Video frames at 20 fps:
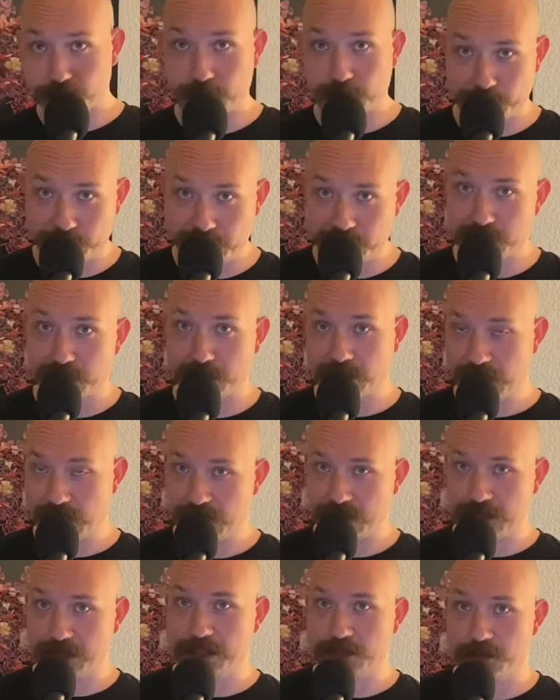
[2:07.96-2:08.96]
be a
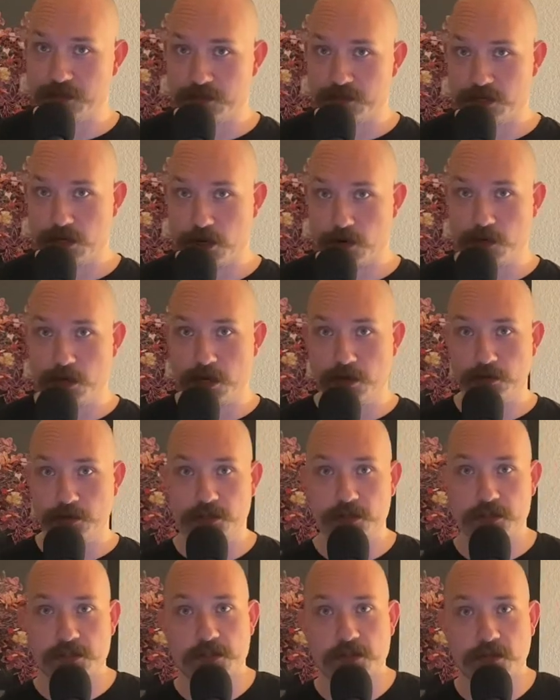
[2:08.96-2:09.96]
link in the show
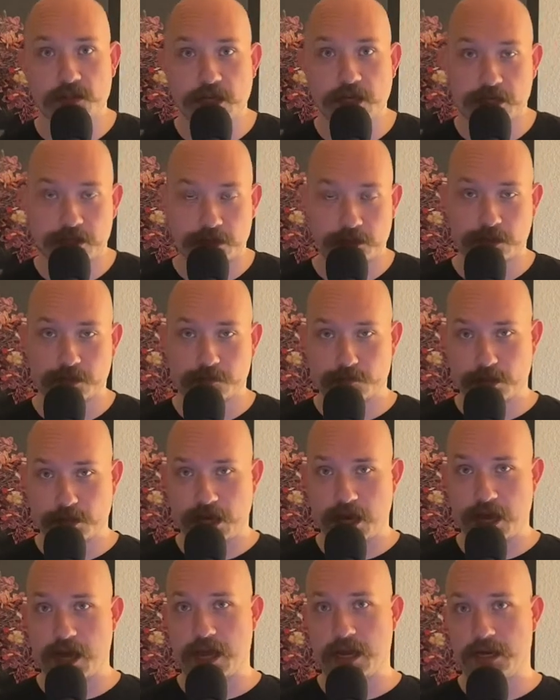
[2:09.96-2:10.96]
notes so that you can
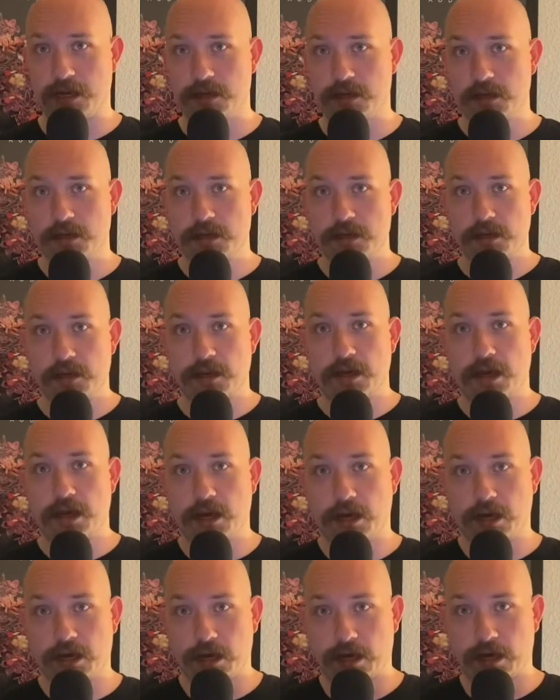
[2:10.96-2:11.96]
buy
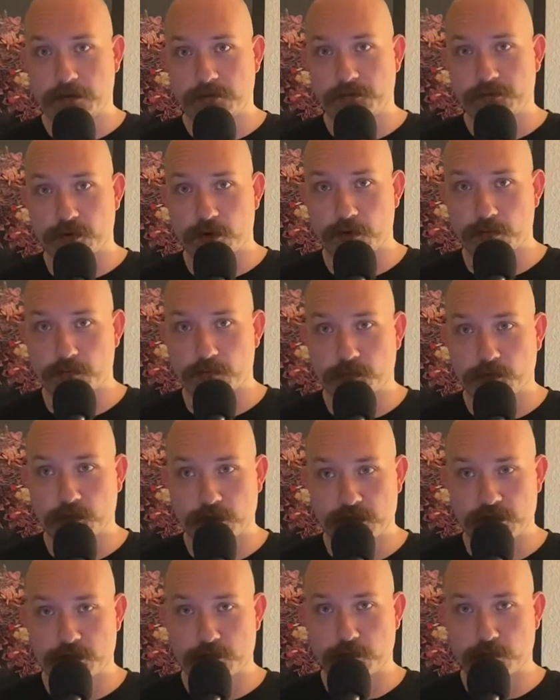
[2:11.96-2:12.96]
from
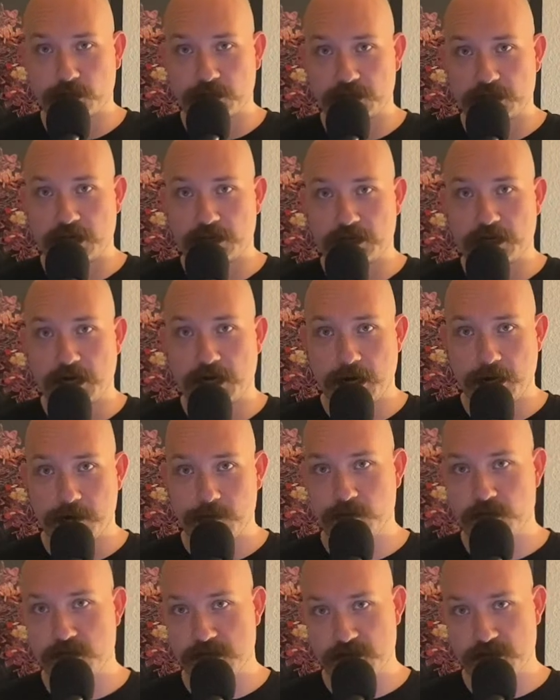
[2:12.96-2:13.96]
christianbook.com,
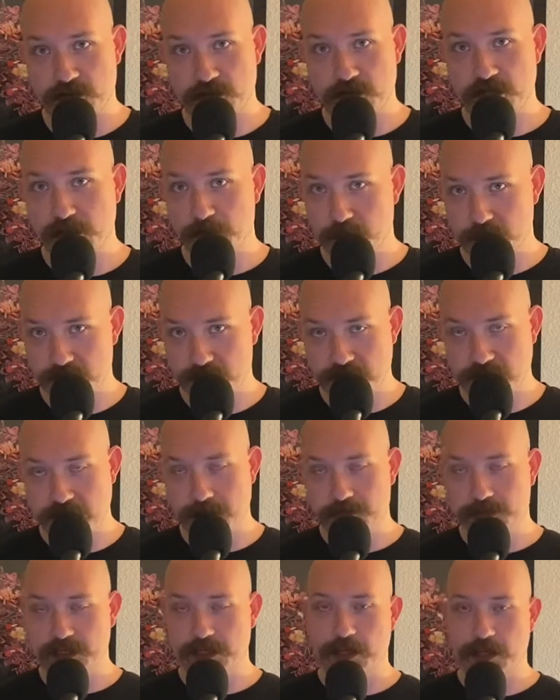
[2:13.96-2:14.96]
which is cheaper than
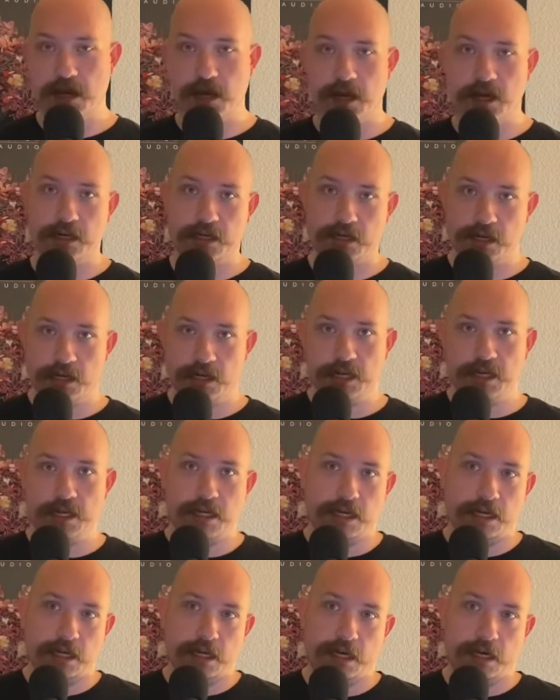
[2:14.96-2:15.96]
Amazon
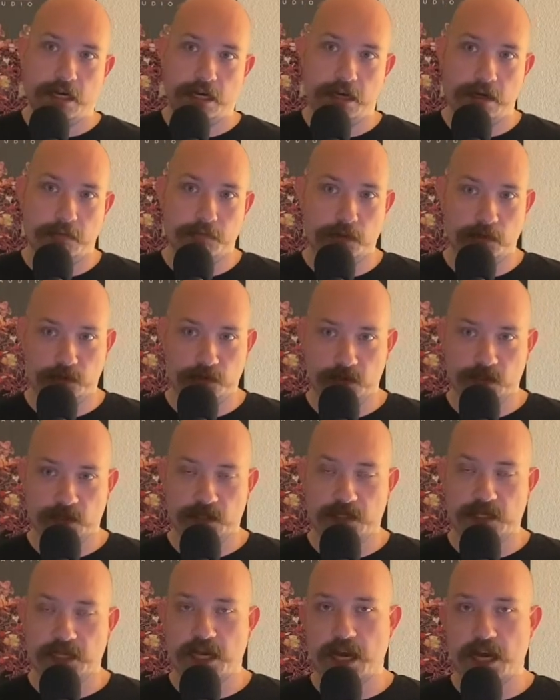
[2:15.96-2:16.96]
most of
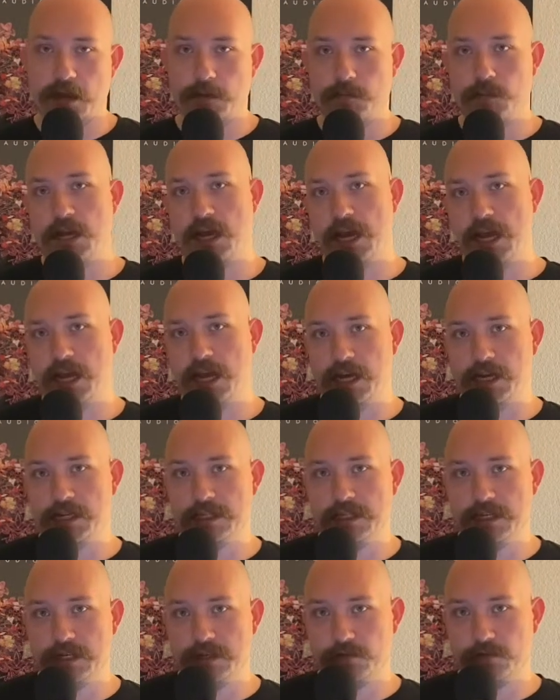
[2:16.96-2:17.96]
the time.
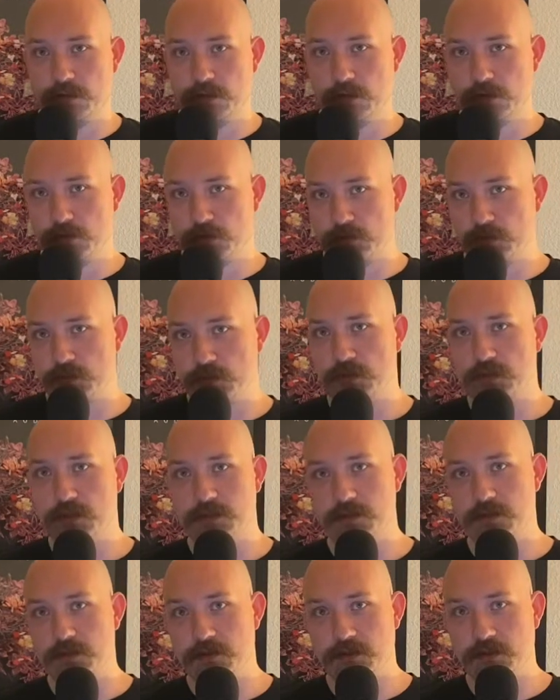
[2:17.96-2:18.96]
And if you use
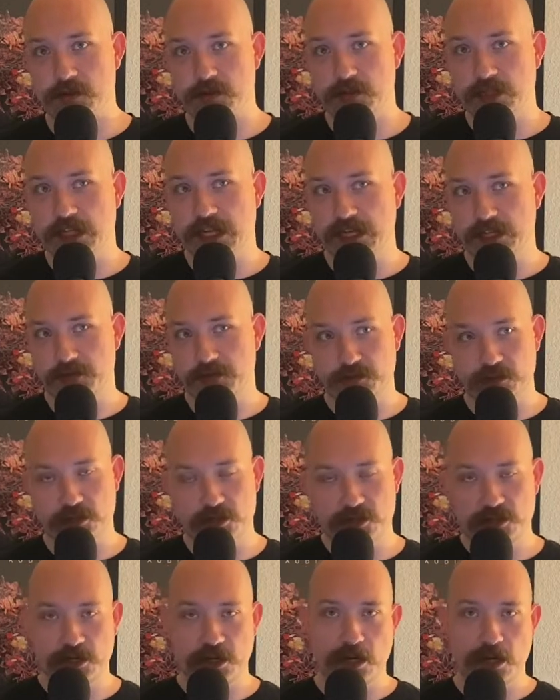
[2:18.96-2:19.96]
the link for the
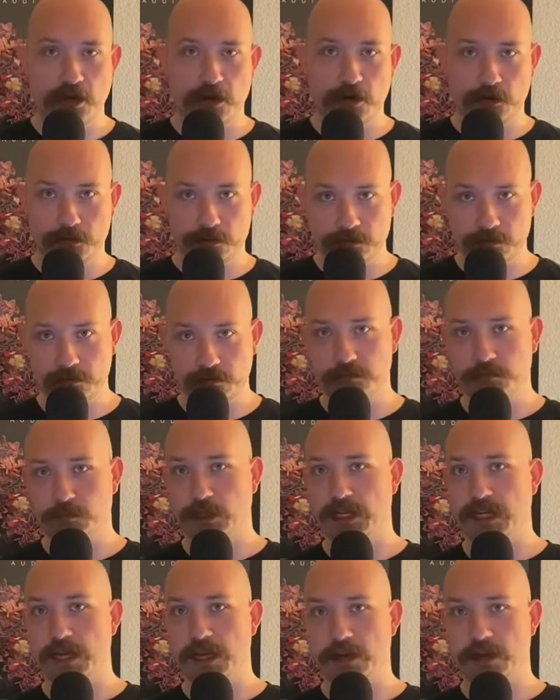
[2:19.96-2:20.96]
show,
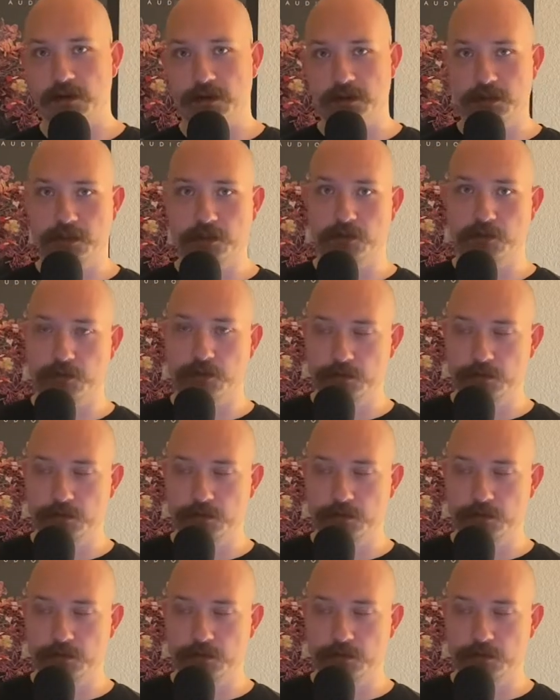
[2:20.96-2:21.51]
we get a little